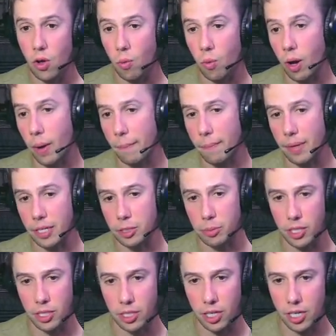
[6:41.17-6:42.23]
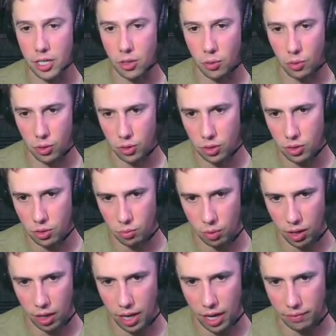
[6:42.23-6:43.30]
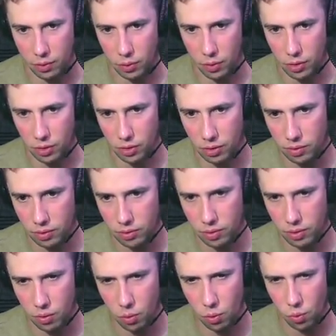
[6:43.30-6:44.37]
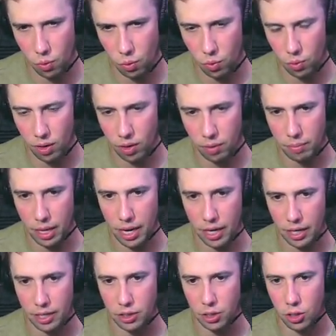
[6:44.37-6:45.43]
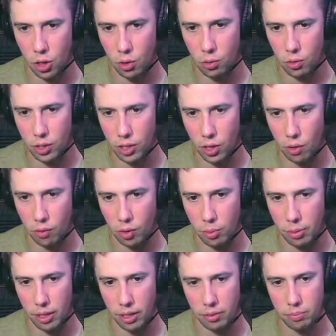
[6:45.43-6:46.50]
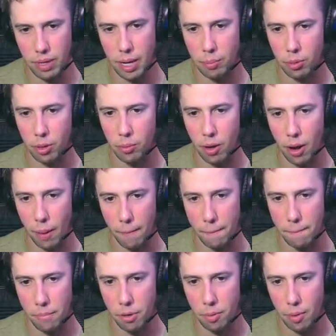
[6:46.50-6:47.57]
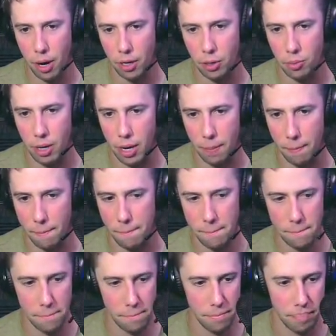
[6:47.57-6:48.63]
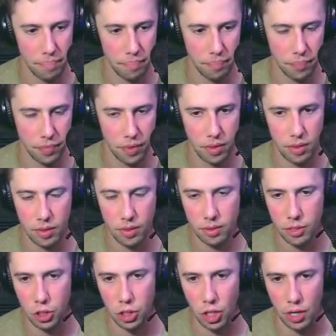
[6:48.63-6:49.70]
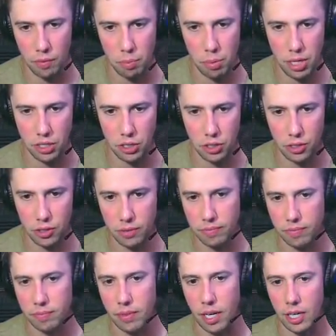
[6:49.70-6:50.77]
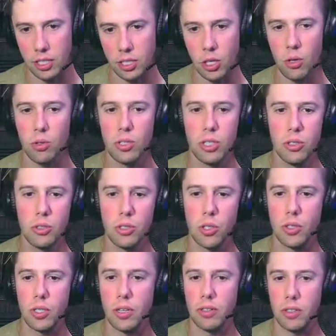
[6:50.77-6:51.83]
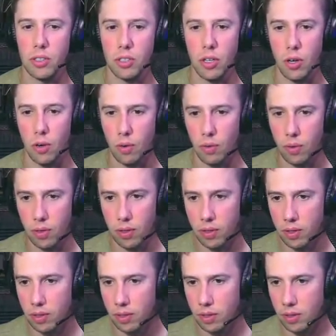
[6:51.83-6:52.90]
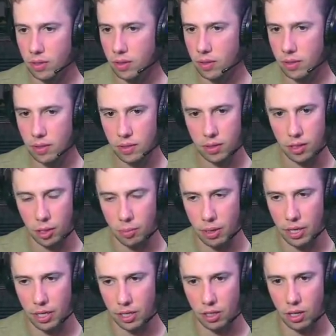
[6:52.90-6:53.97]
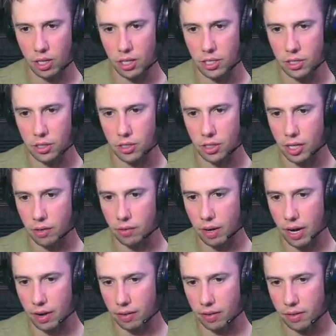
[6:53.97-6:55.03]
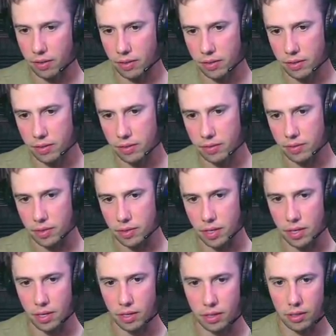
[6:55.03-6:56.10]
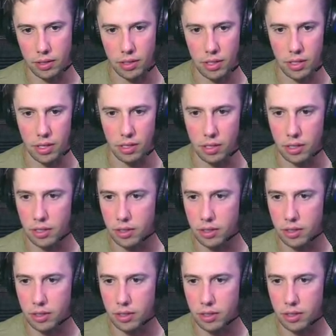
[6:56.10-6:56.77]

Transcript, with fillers: Well, that's because I need doors. Well, I have doors. Ooh, man, I could totally go for a pair. Man, put them on. Put them on, you man. Son of a bitch. I could totally use those out in the snow. That'd make it a lot easier to get around. Yeah, yeah.